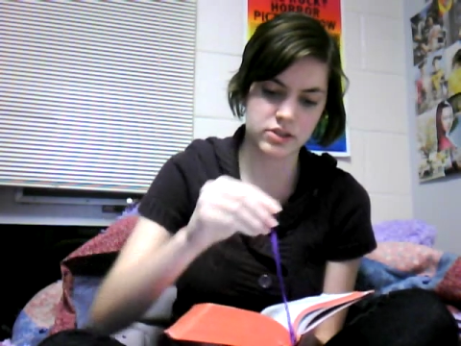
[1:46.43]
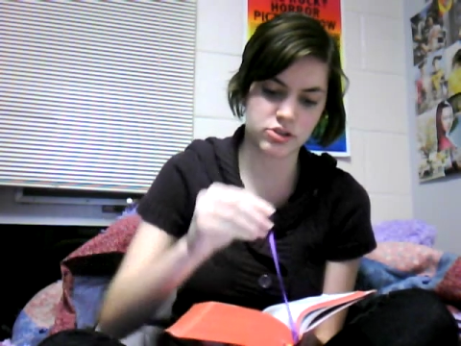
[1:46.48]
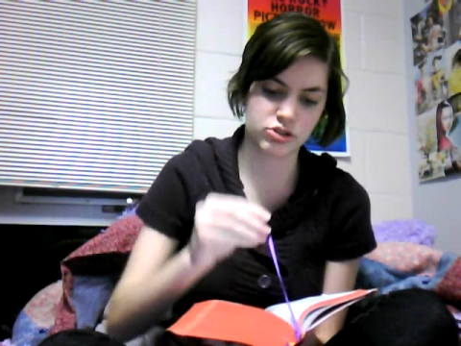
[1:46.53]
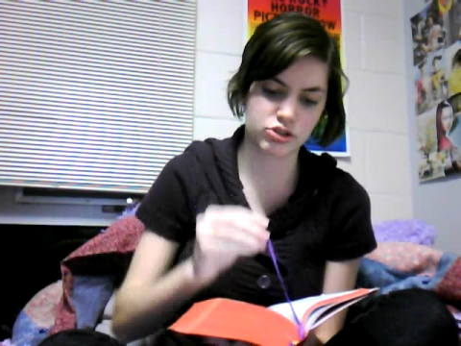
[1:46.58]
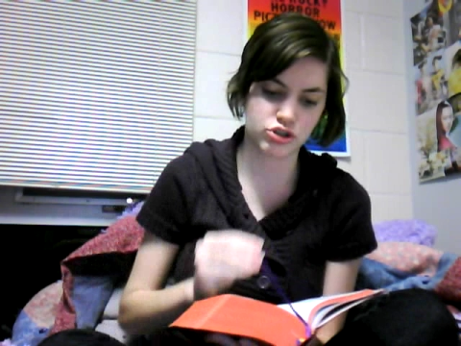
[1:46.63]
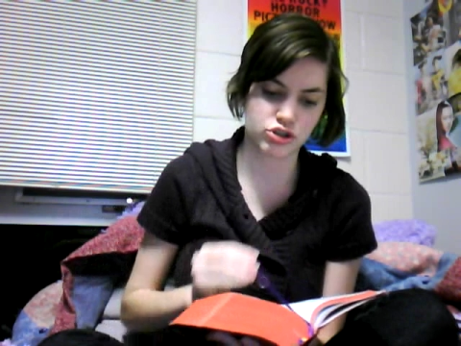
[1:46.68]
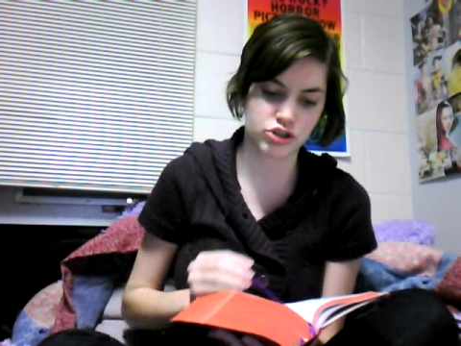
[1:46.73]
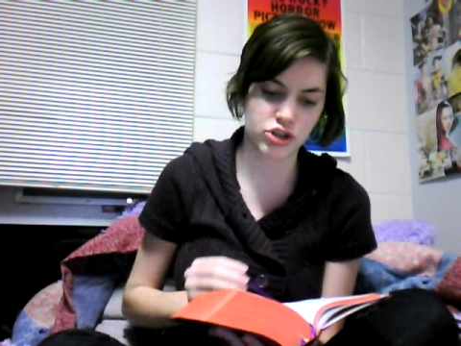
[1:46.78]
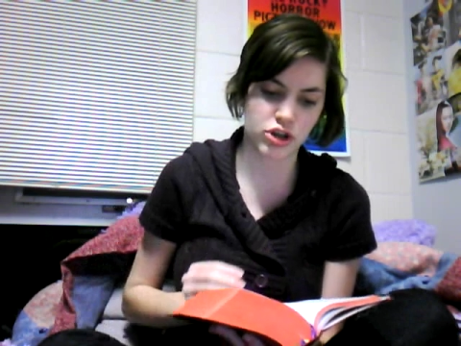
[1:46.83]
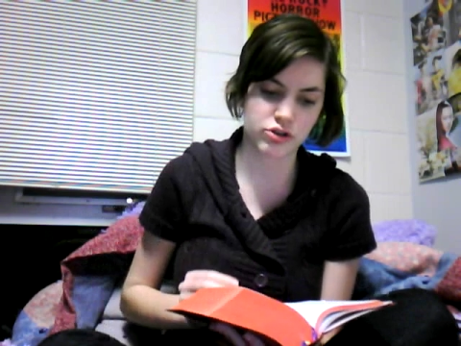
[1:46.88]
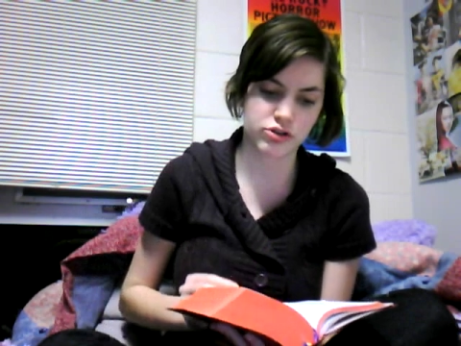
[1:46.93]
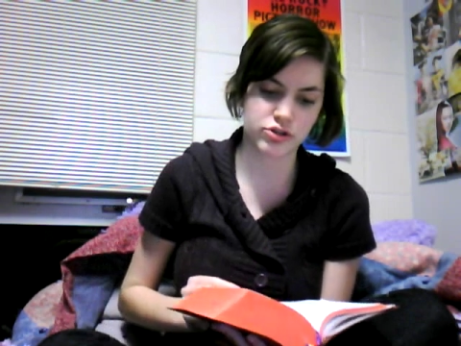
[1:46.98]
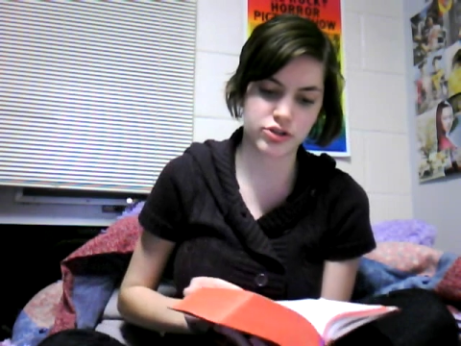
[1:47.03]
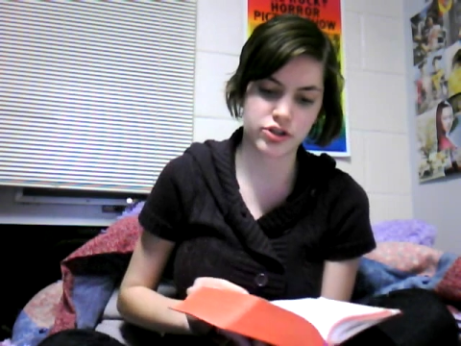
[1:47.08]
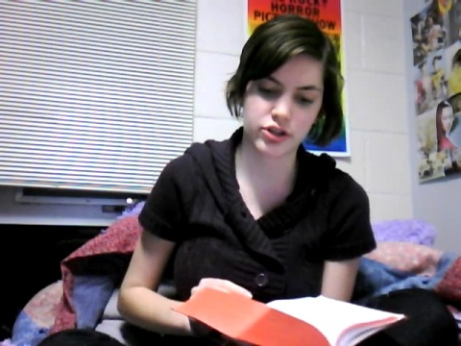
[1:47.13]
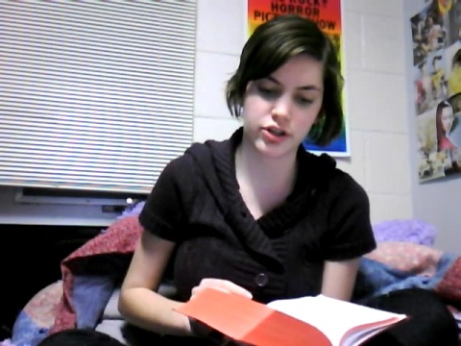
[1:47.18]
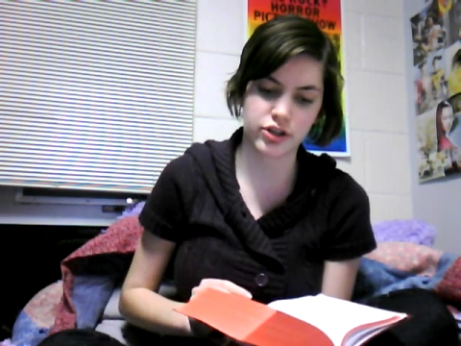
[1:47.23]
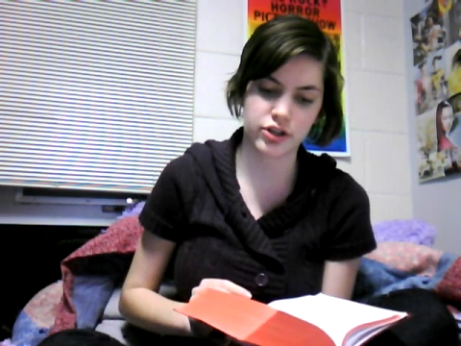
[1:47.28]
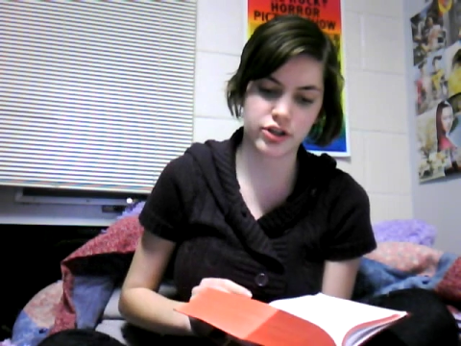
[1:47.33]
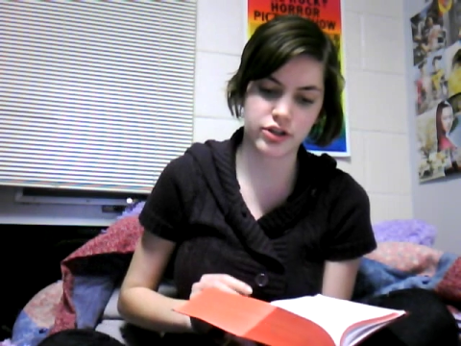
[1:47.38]

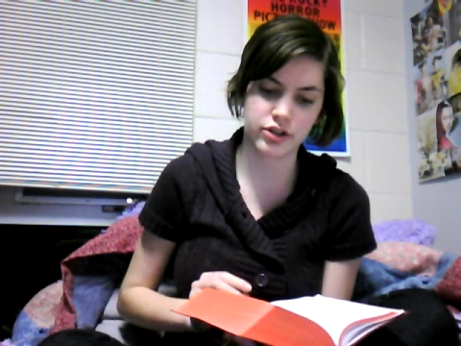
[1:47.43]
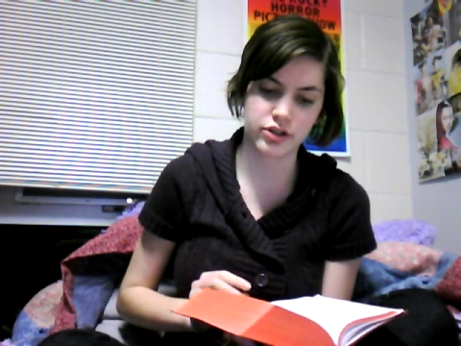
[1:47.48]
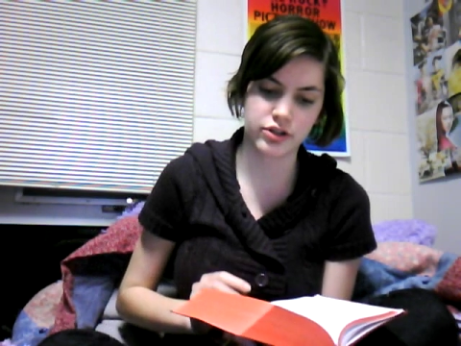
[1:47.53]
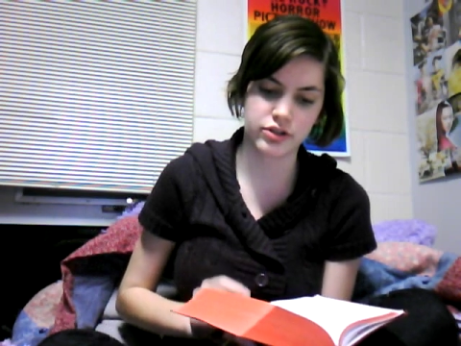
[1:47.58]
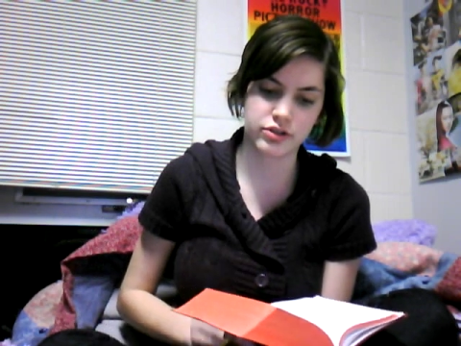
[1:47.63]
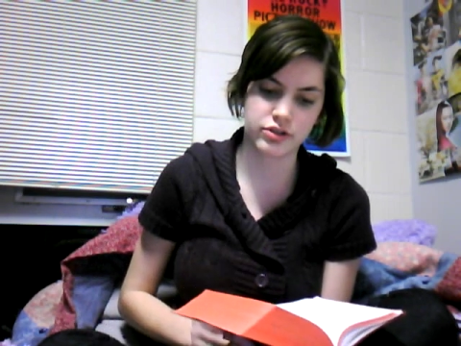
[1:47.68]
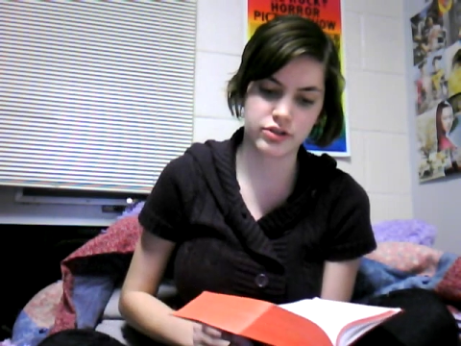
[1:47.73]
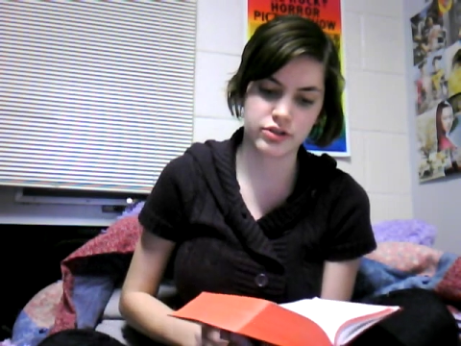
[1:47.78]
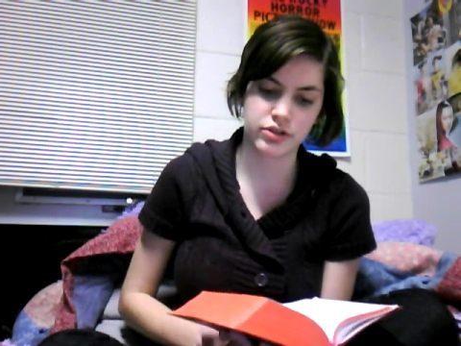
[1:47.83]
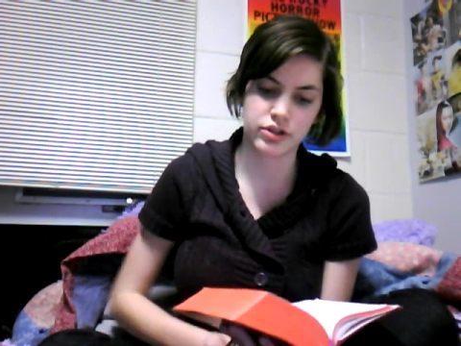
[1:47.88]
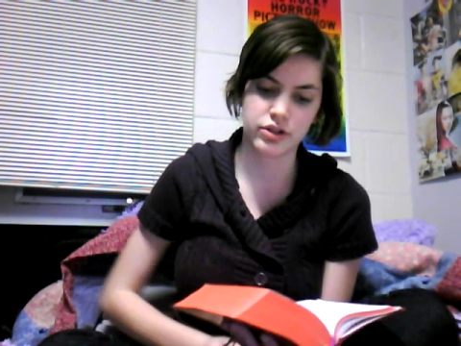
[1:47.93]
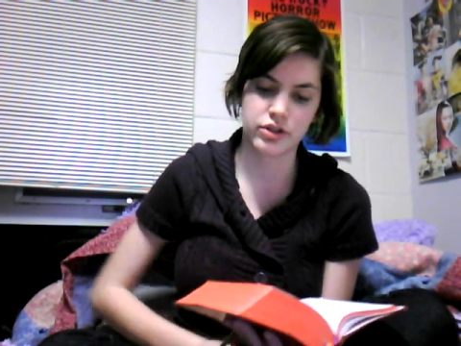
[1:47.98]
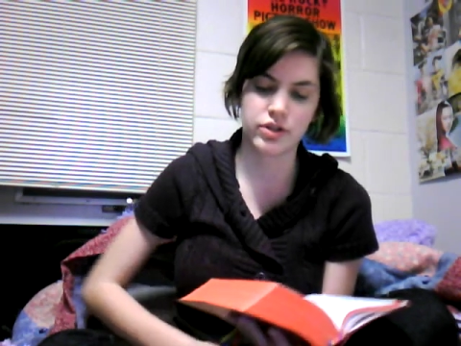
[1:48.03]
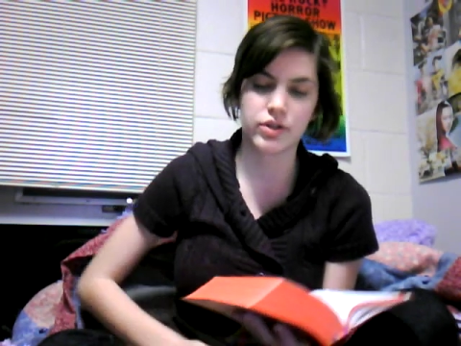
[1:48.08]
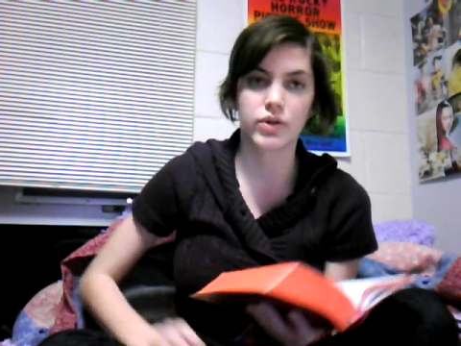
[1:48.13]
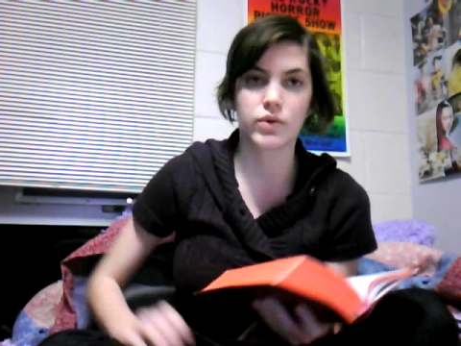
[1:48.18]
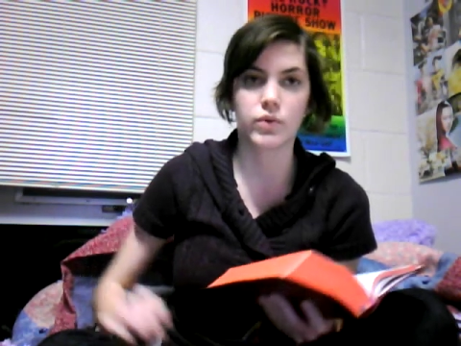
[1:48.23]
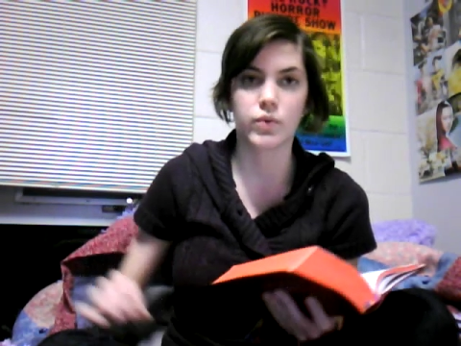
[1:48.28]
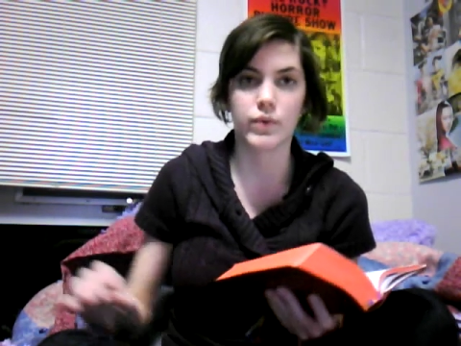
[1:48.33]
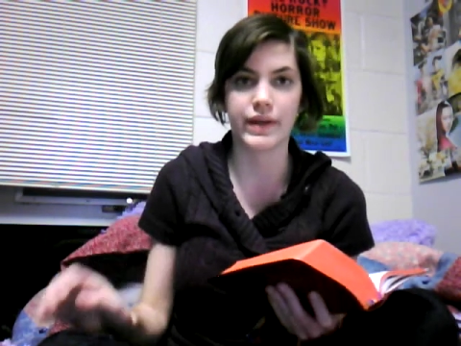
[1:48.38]
Psalter
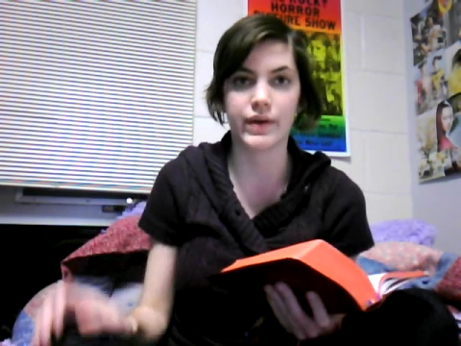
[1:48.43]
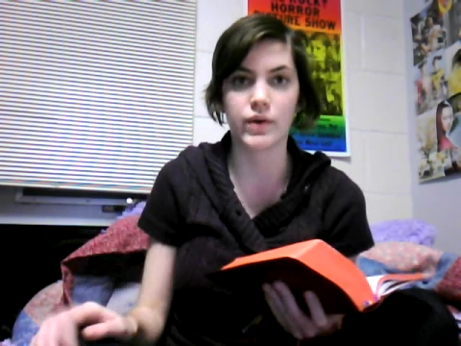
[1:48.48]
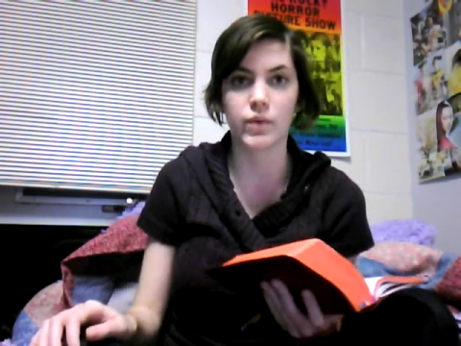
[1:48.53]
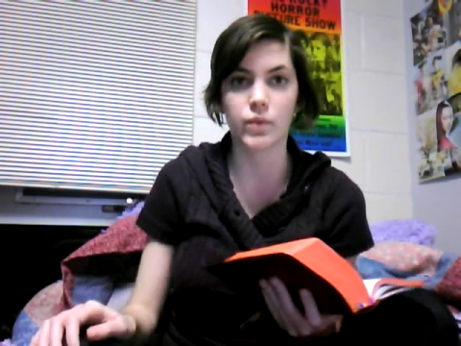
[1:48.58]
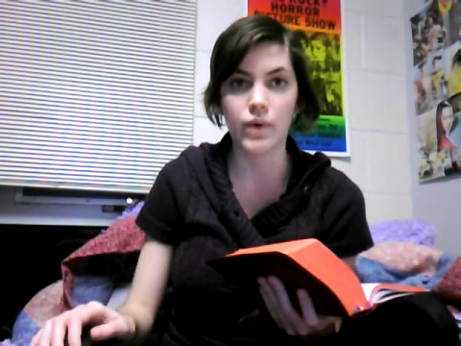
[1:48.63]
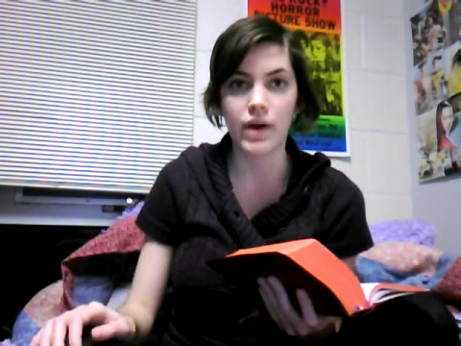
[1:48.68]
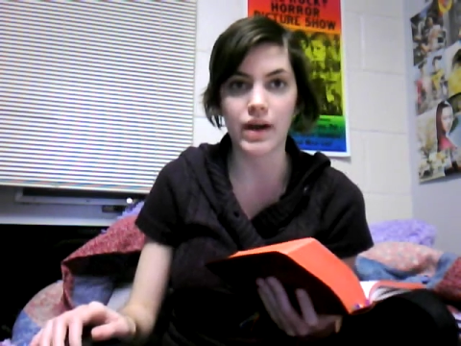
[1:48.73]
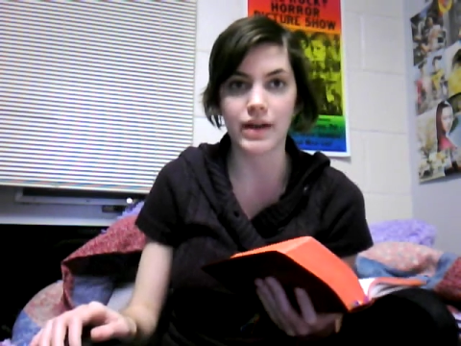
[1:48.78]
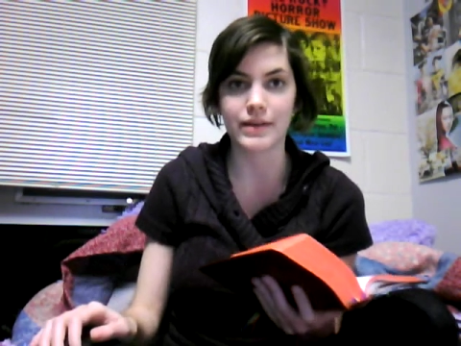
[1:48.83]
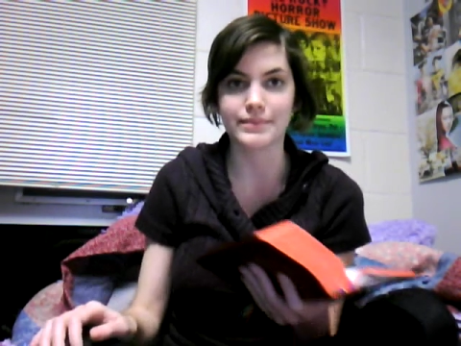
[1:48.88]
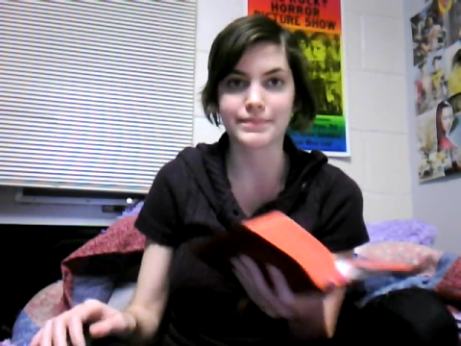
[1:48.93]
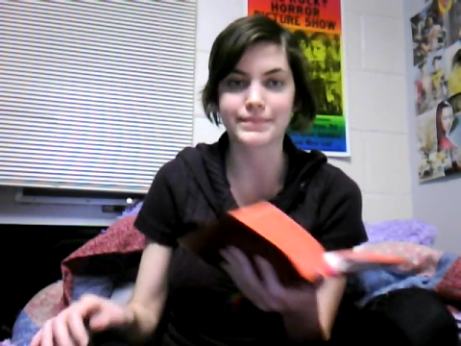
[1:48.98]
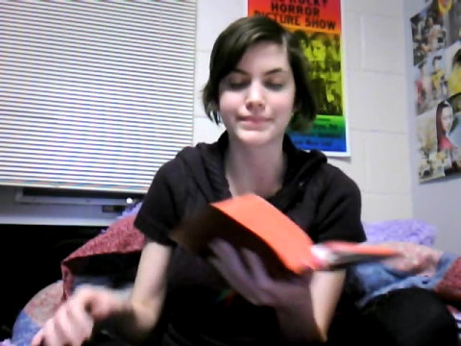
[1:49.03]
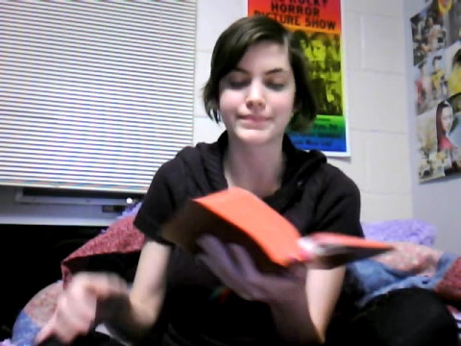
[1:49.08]
week 1.